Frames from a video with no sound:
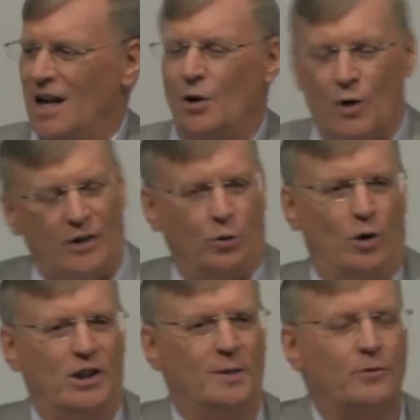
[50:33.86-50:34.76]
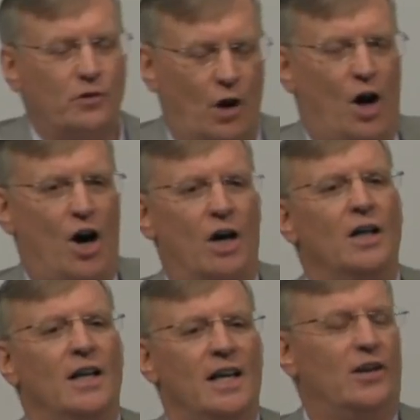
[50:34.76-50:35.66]
Roger Williams
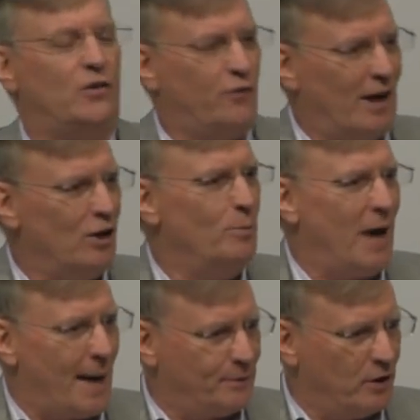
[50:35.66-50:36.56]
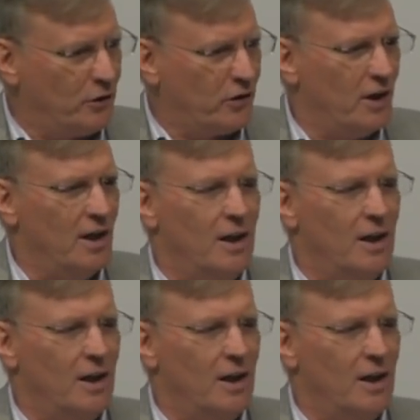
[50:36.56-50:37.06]
saw his fellow Baptists